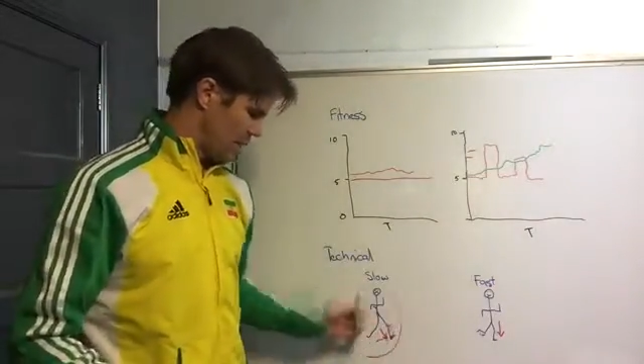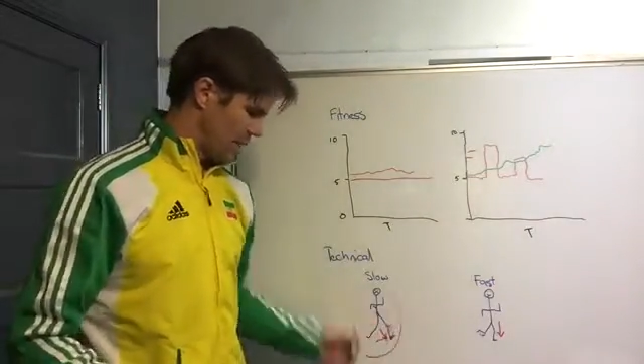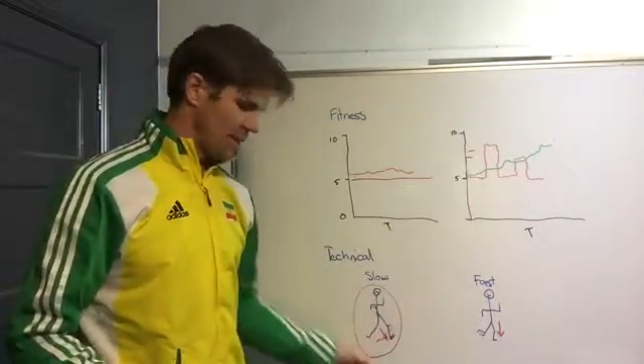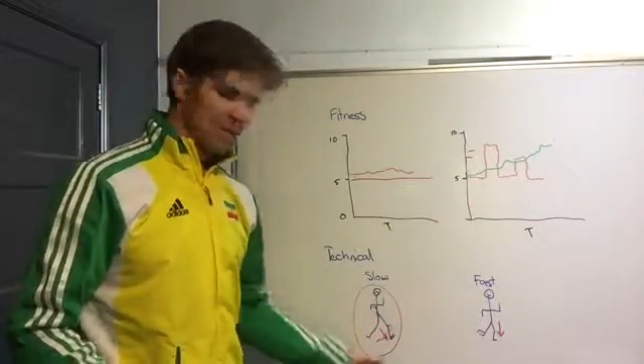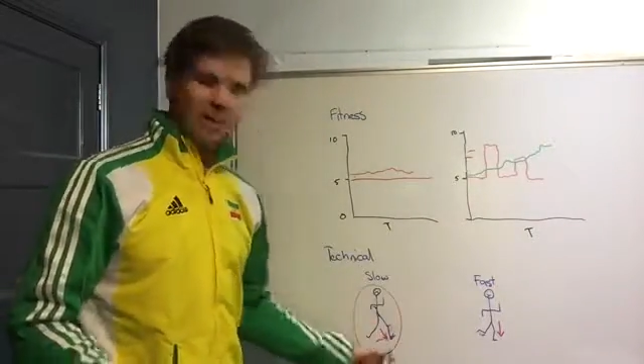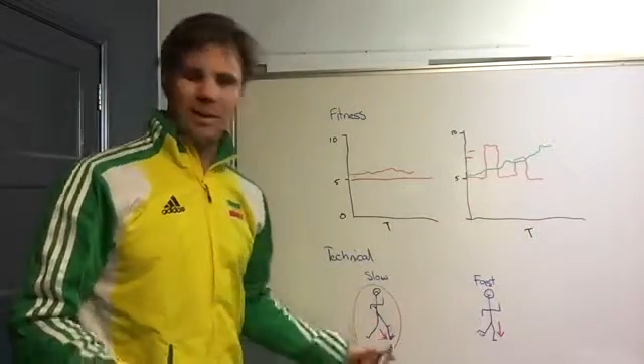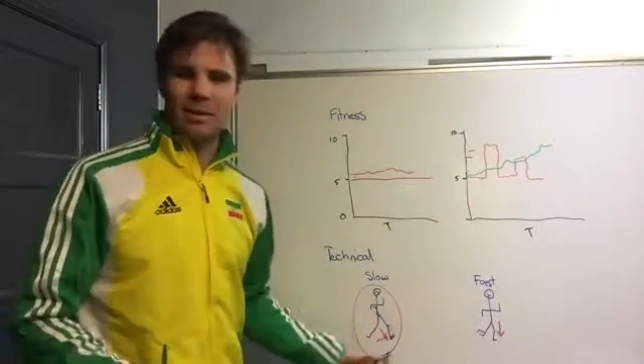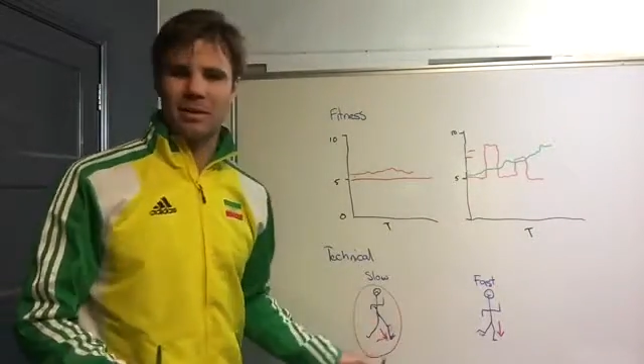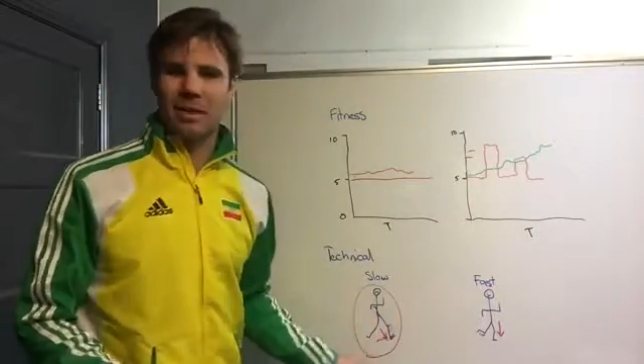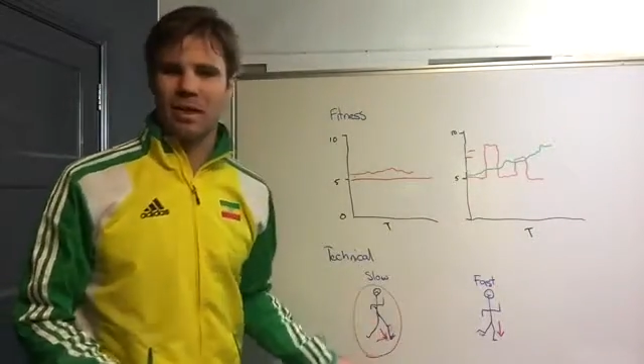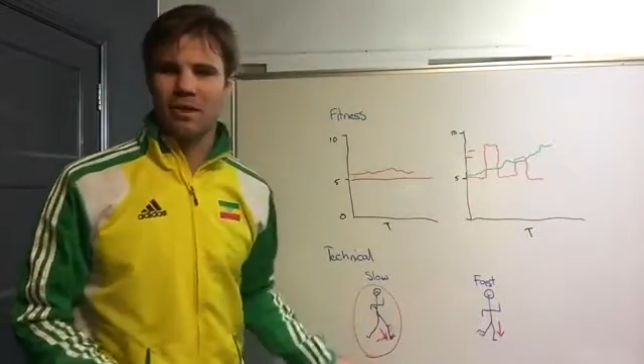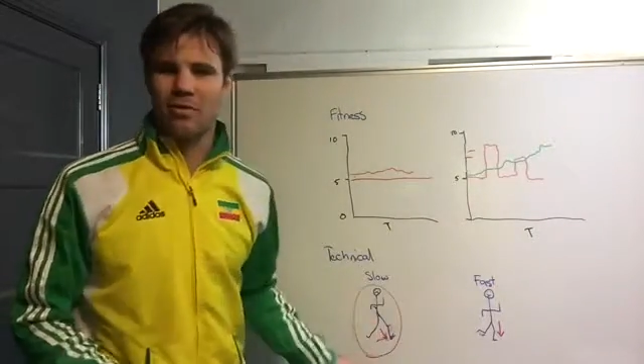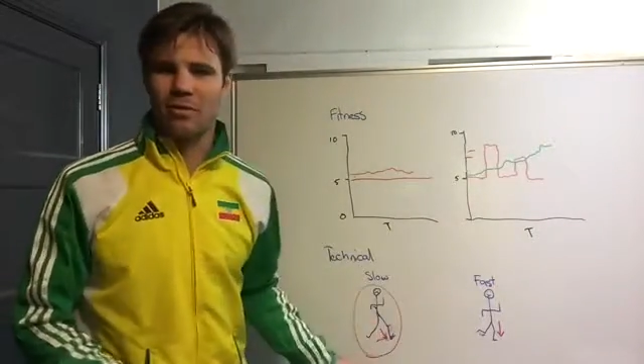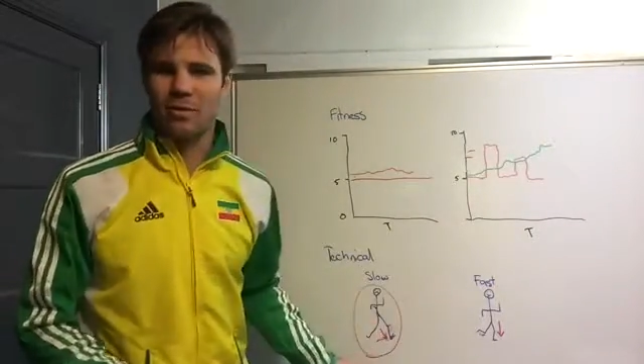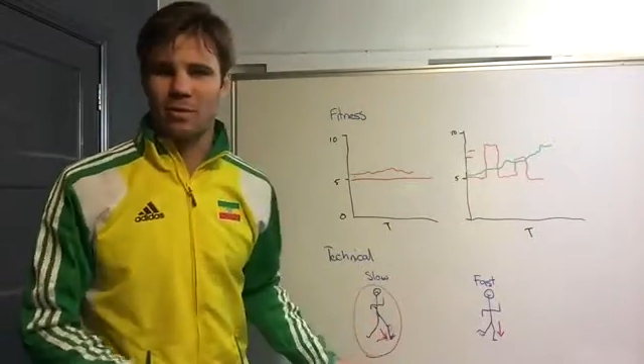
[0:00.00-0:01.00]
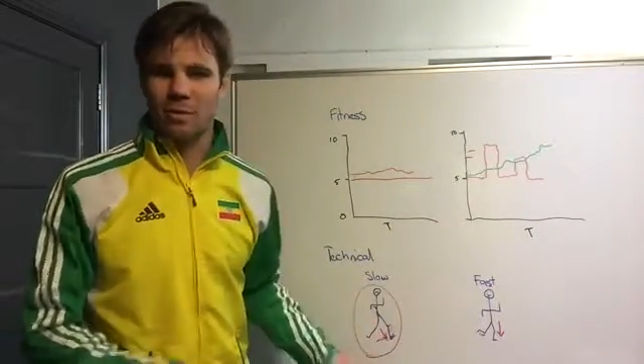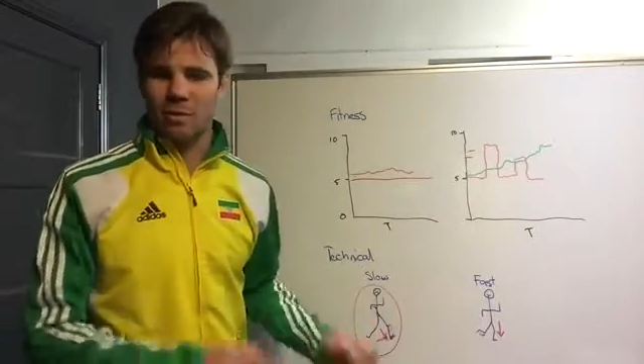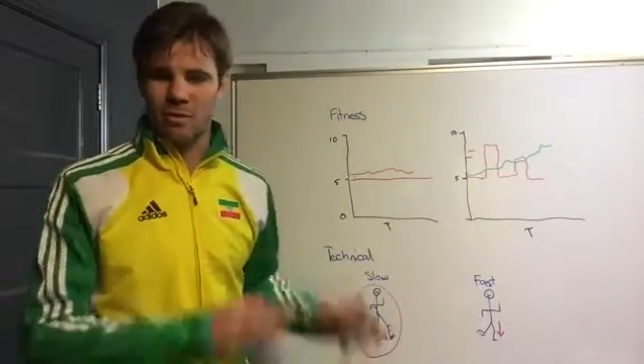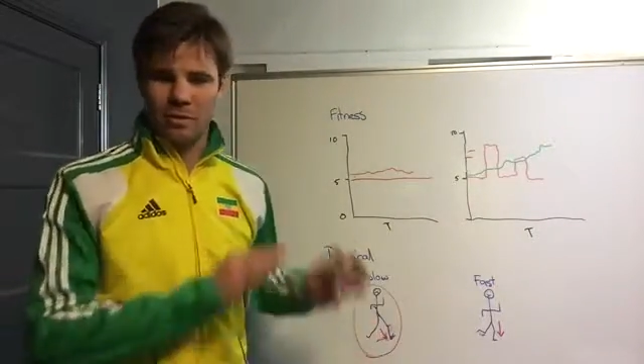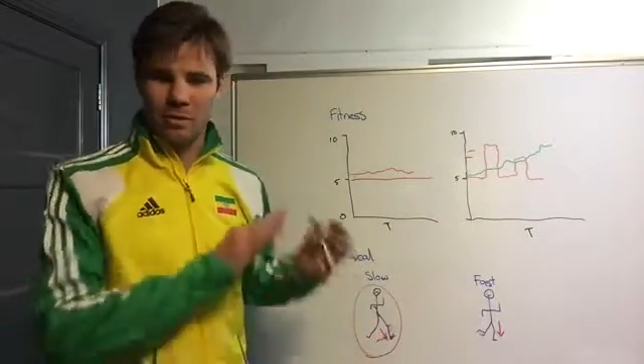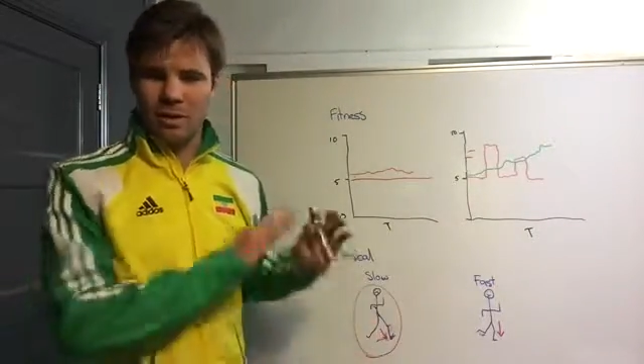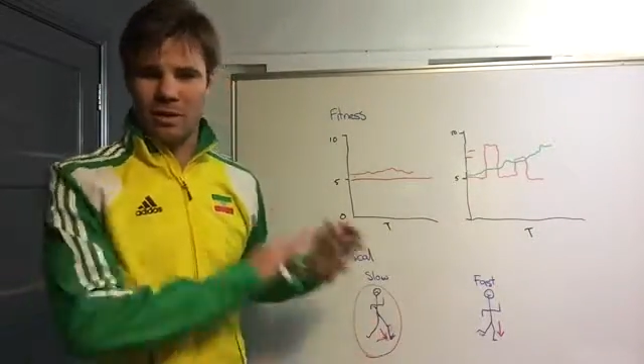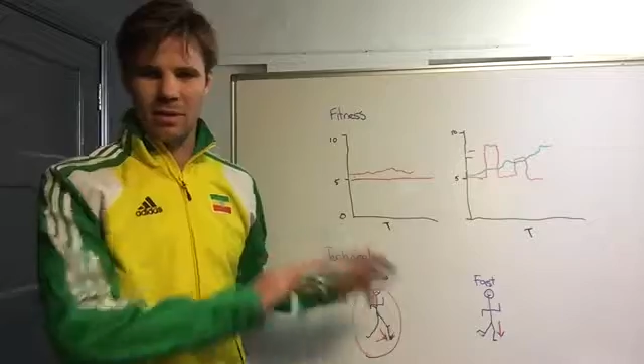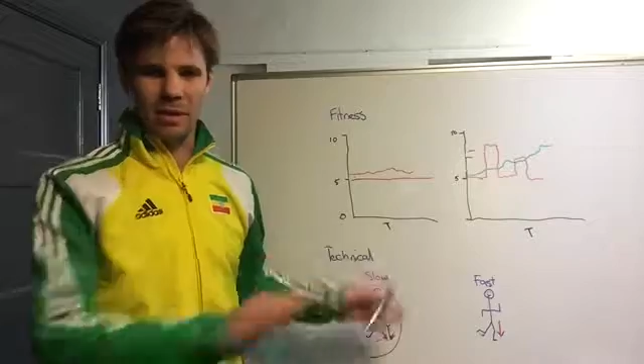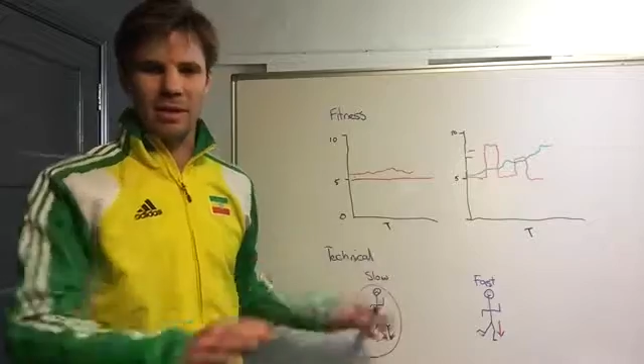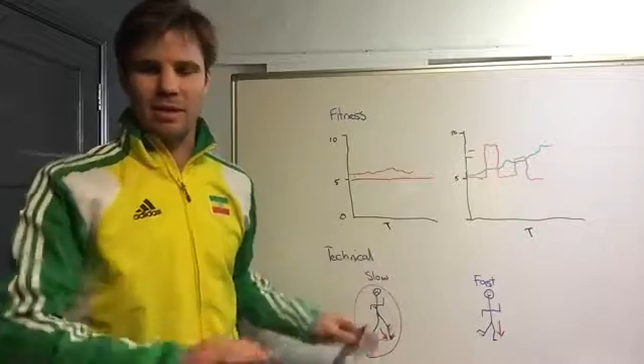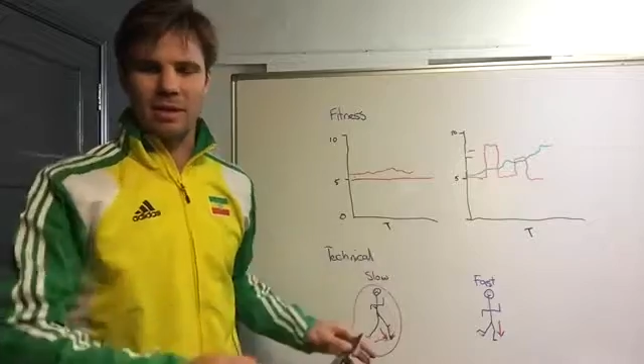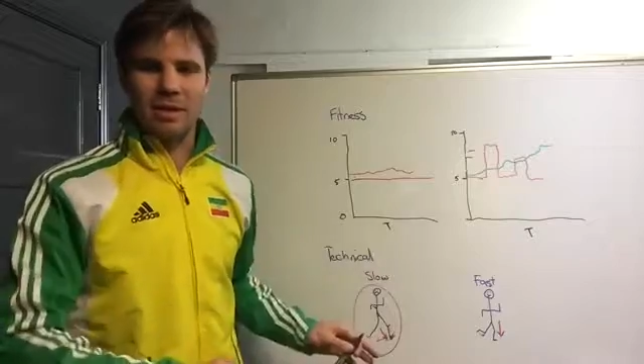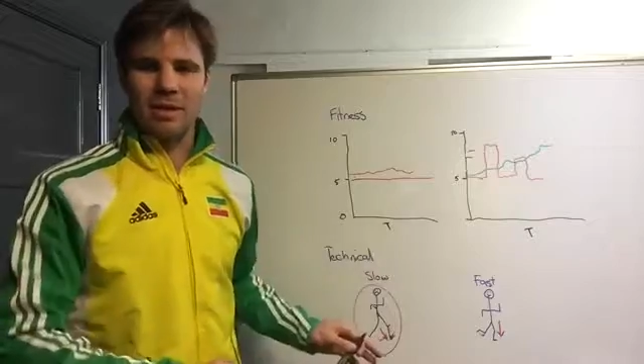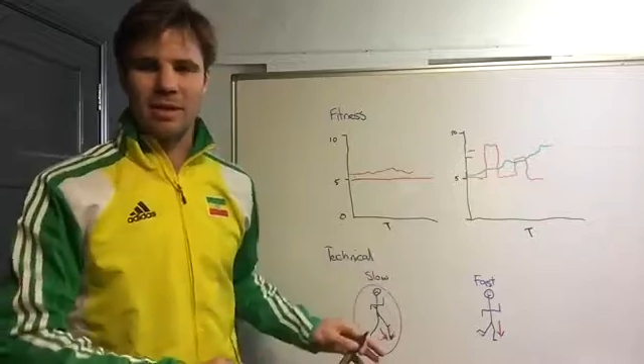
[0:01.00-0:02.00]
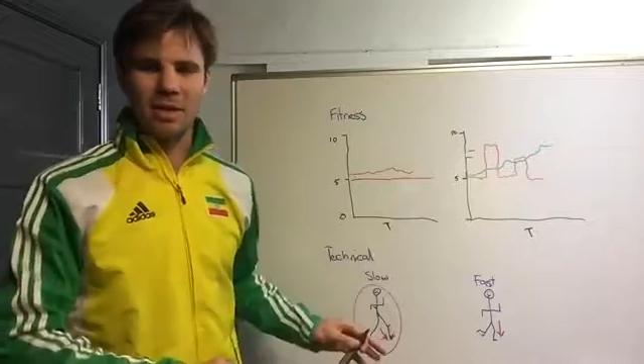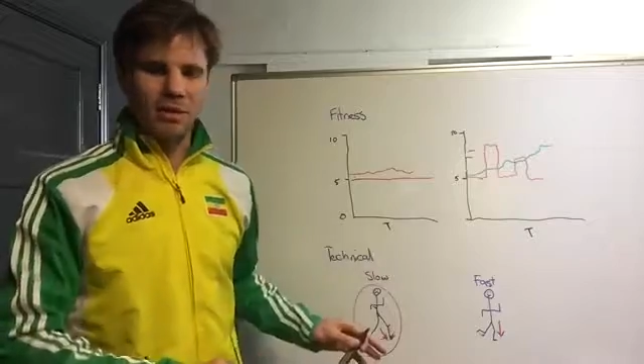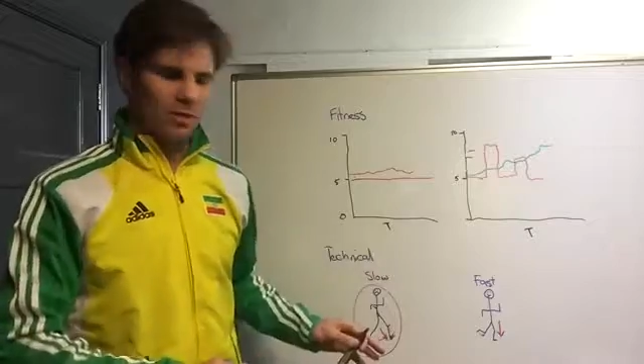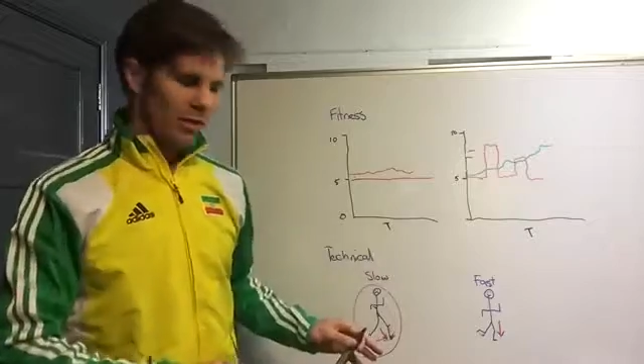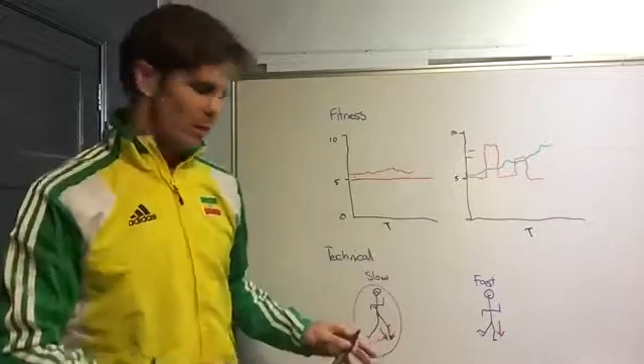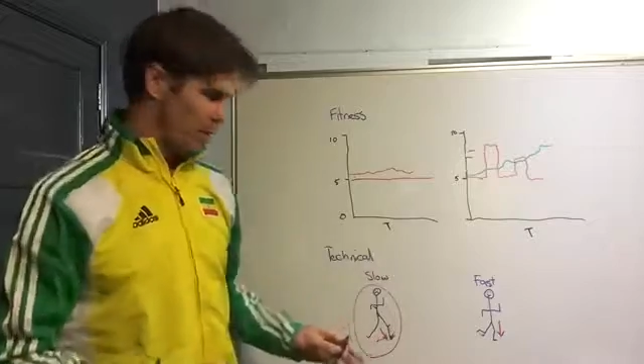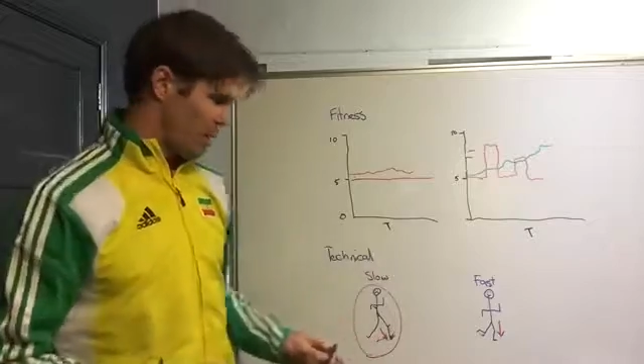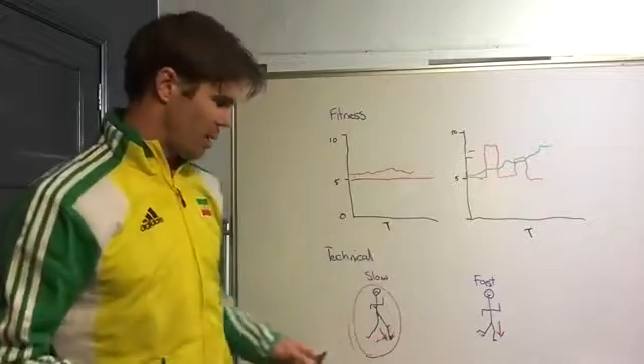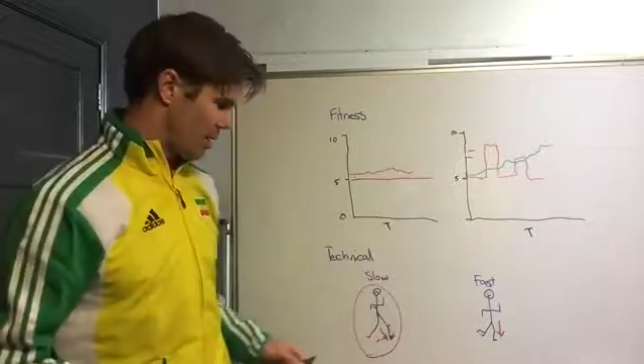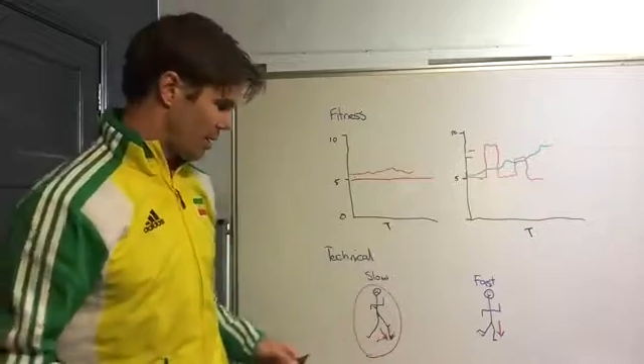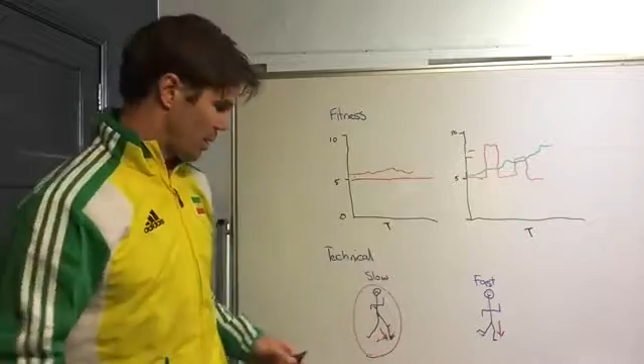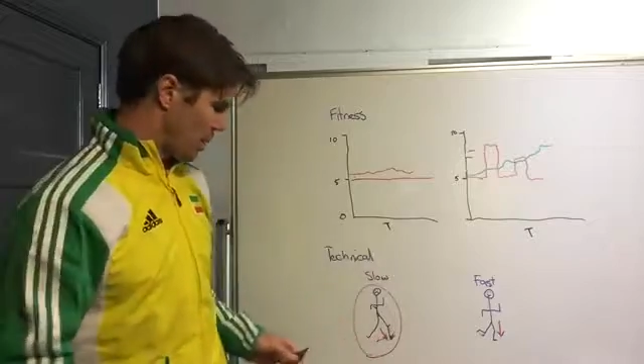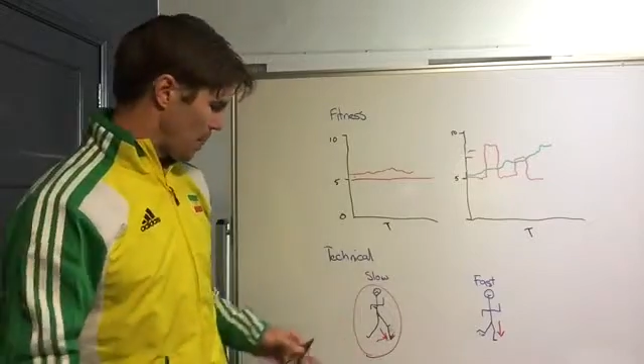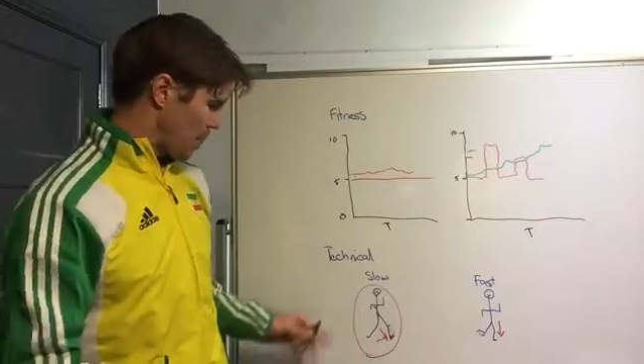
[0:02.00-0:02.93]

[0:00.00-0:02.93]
it's like touch football, it's an injury a minute.